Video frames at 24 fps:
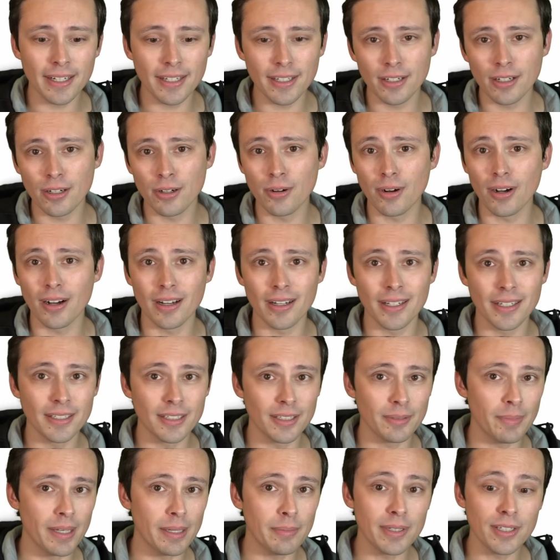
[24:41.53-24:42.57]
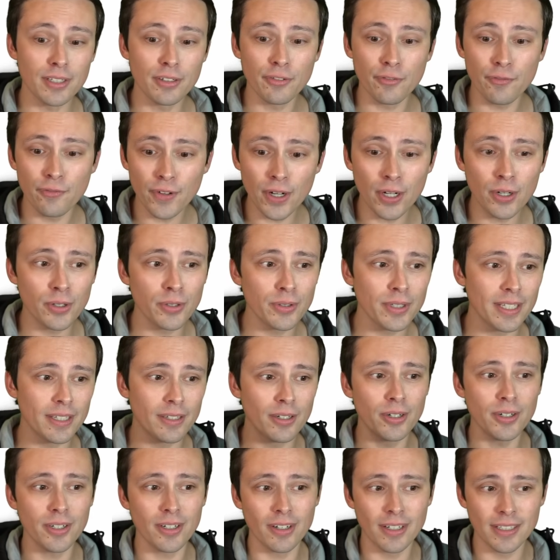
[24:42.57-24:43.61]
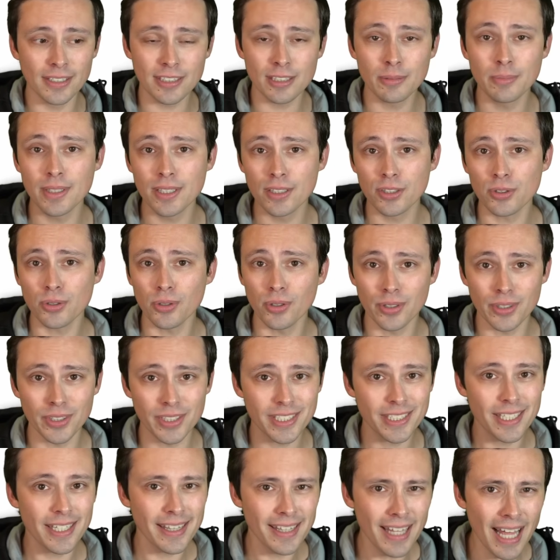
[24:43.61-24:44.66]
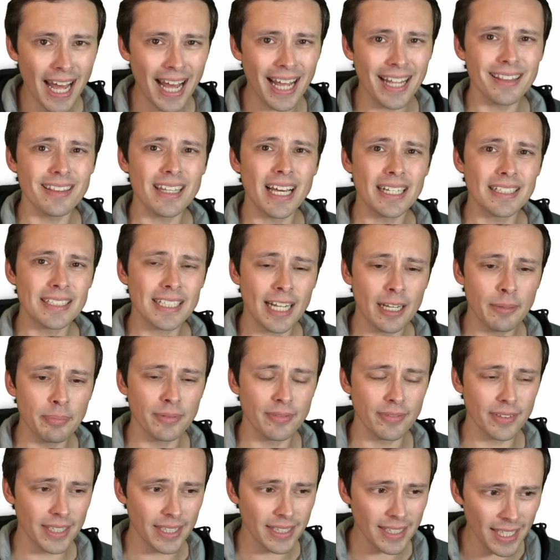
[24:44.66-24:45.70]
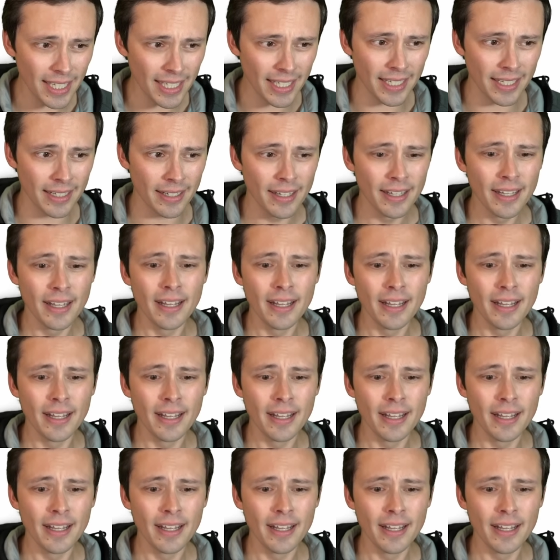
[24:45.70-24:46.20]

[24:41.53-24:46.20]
you know, on maybe your phone and hook on some controllers to that, that type of a thing.